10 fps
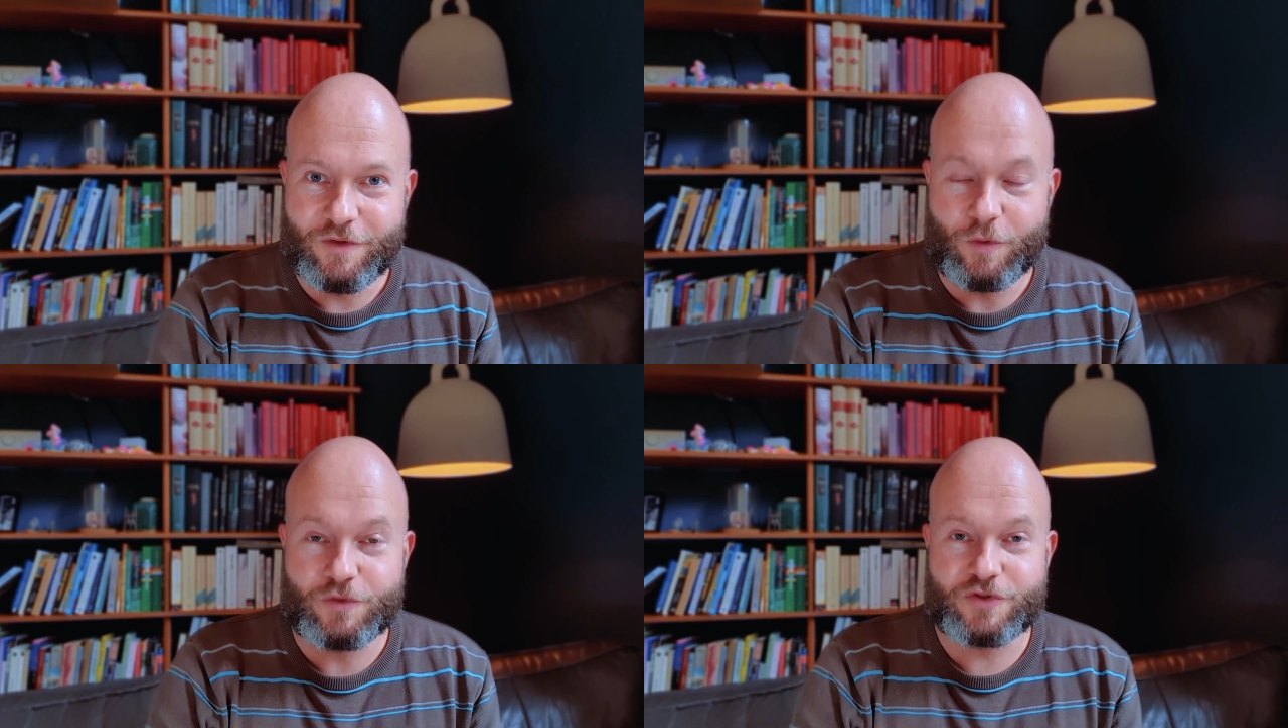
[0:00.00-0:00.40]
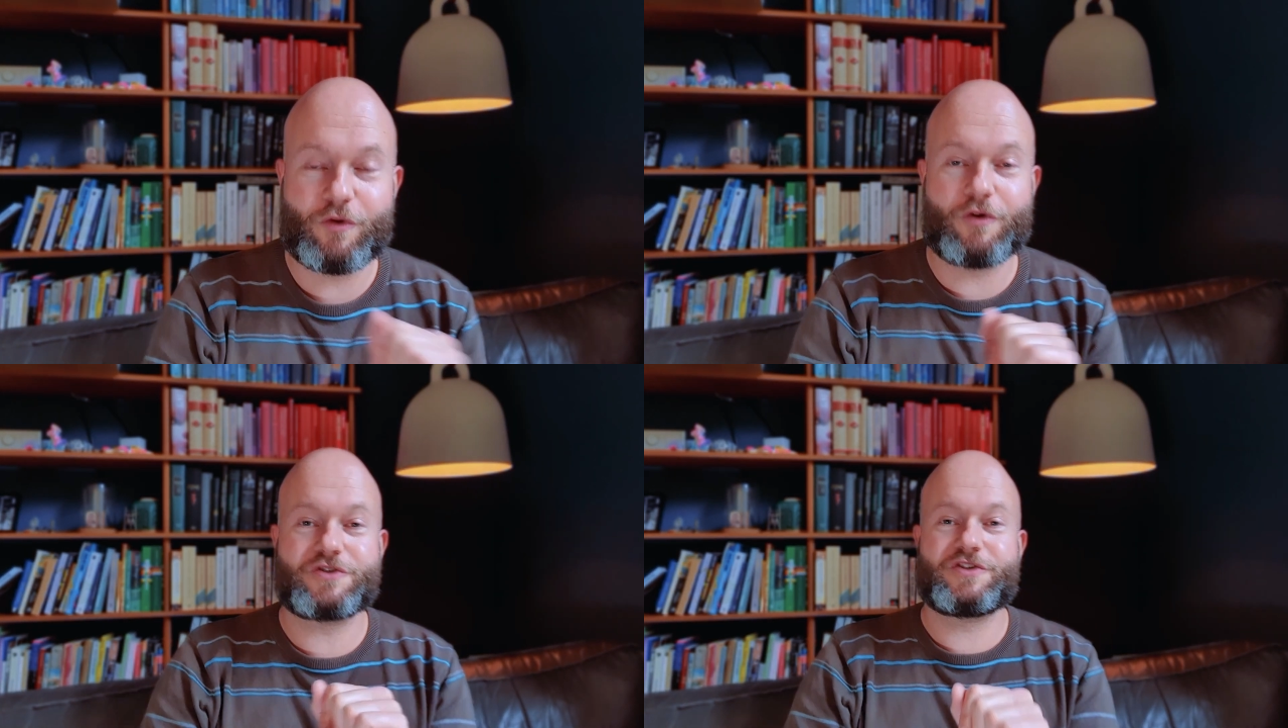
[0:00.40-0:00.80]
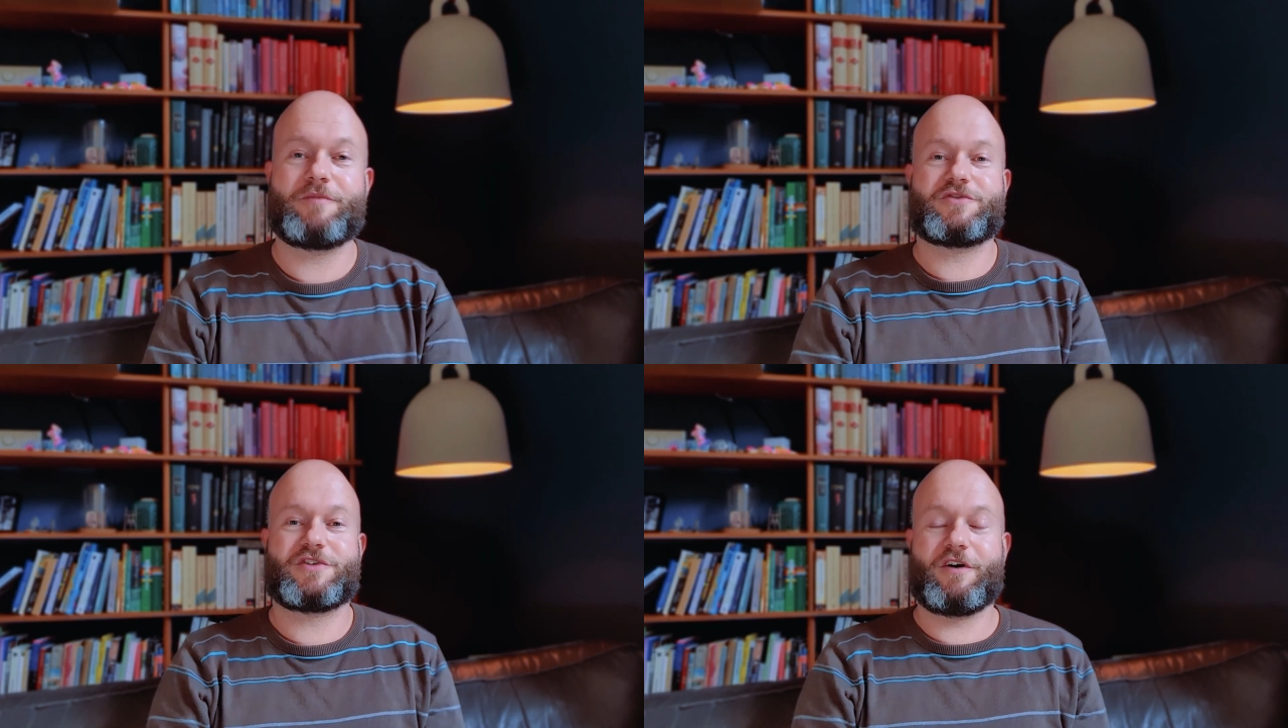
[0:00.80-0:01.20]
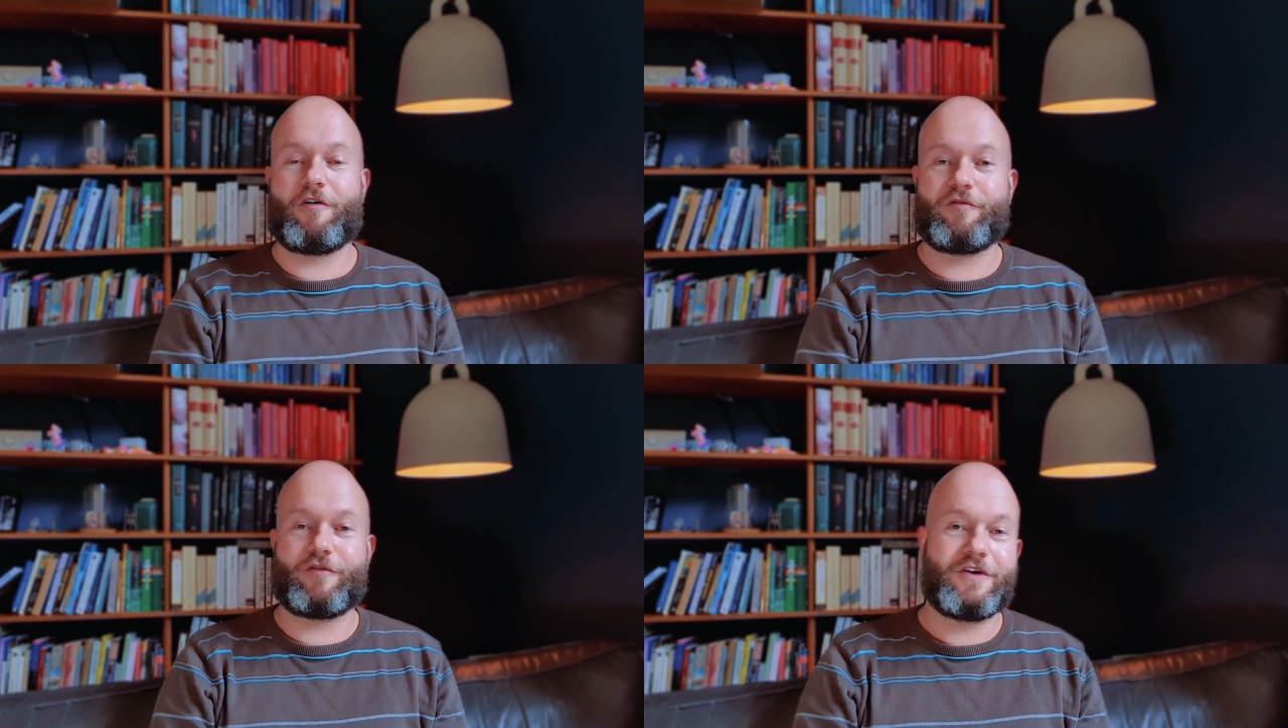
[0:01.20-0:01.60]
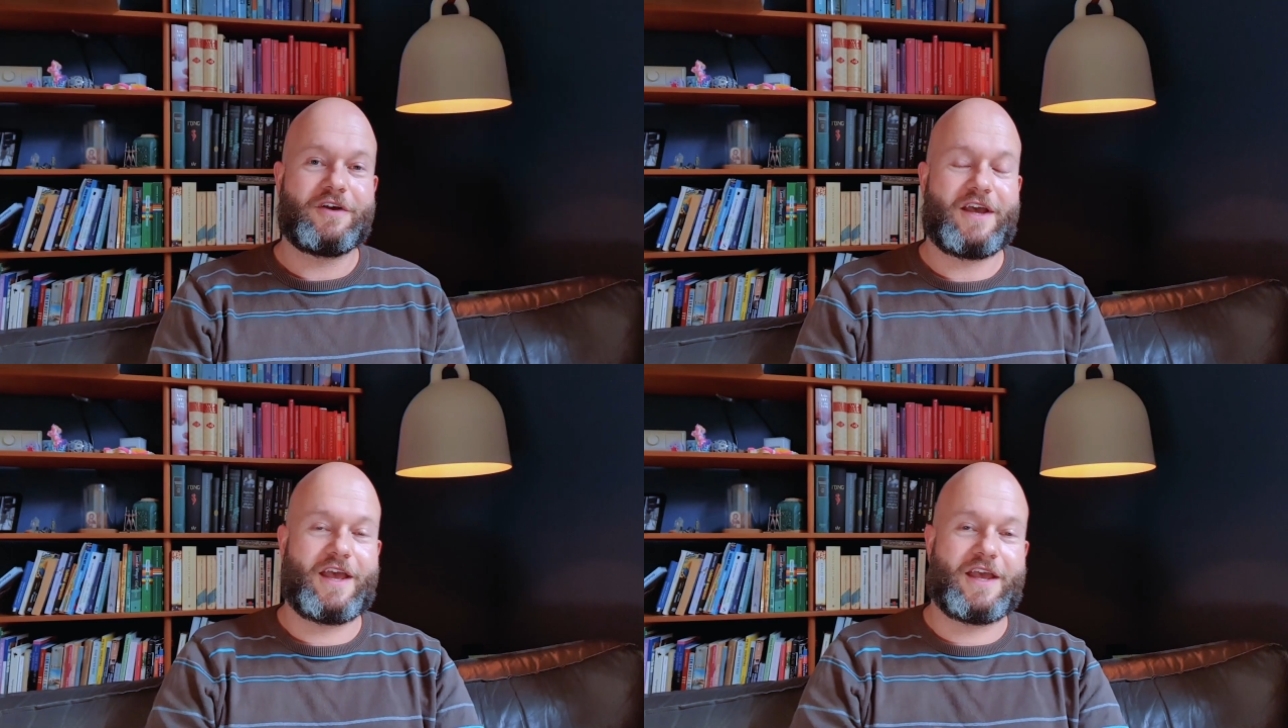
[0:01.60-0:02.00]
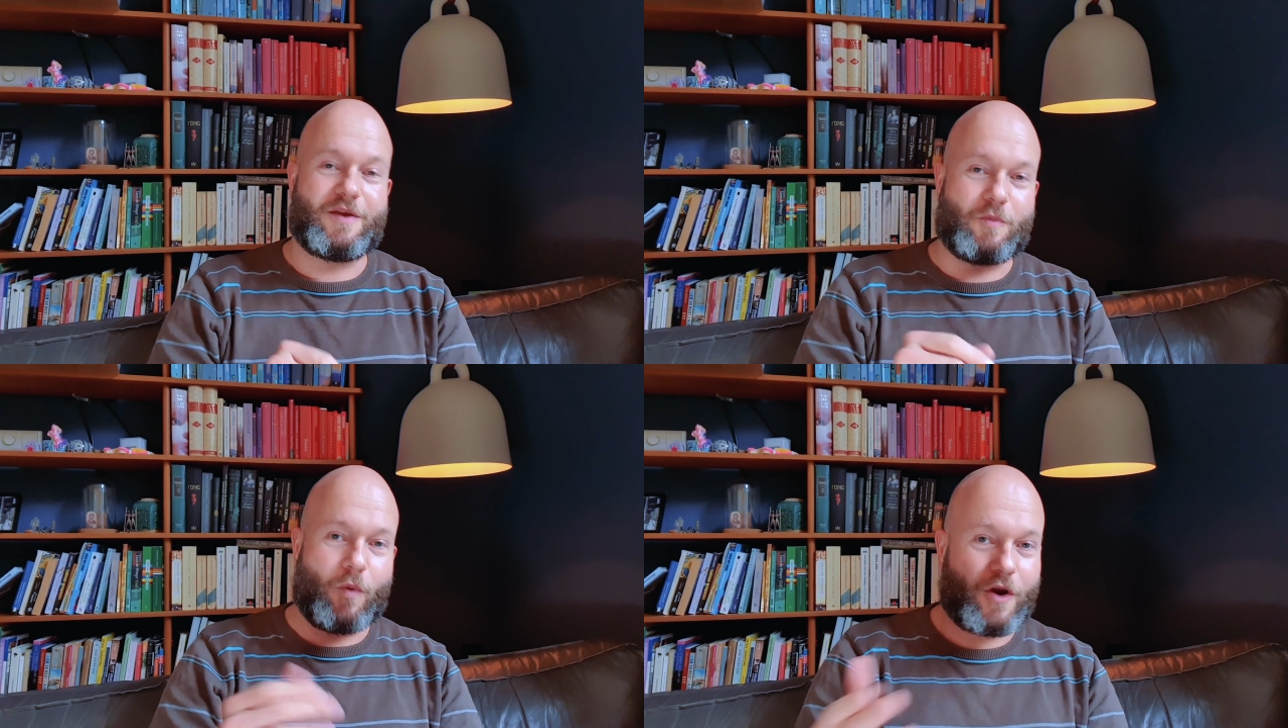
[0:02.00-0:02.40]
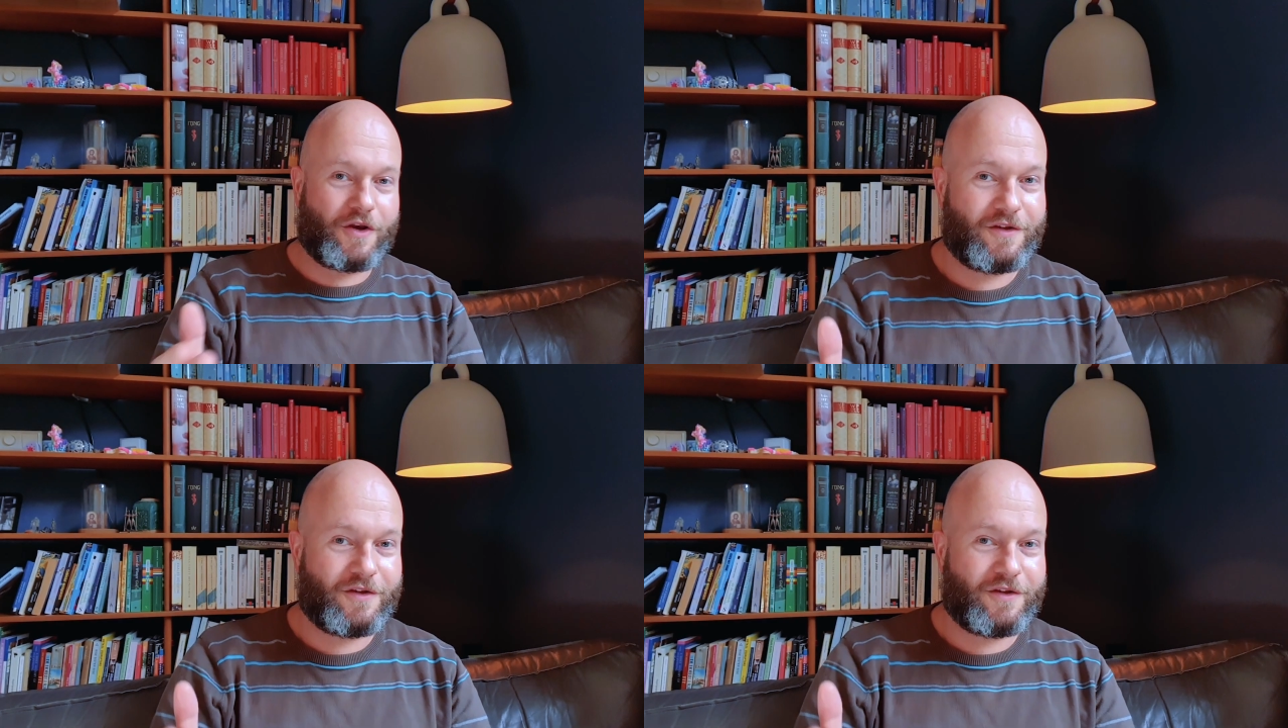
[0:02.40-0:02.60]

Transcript: who scores himself a 1